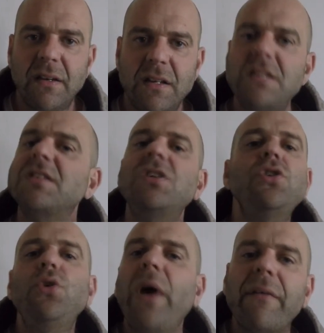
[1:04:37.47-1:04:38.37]

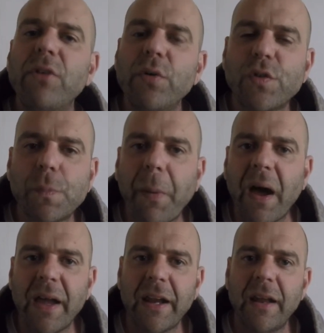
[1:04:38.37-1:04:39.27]
You have no
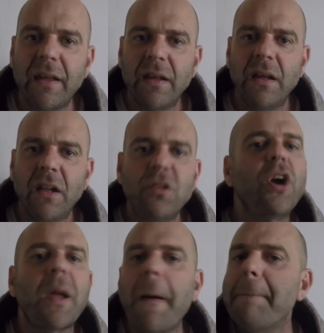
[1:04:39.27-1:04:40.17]
spine.
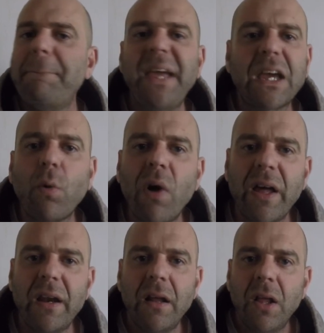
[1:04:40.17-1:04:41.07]
Look, pick
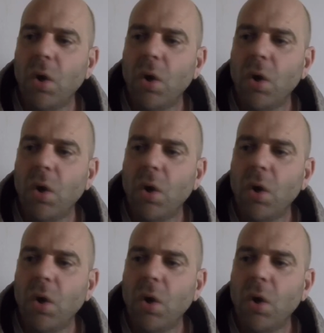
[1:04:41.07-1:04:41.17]
one.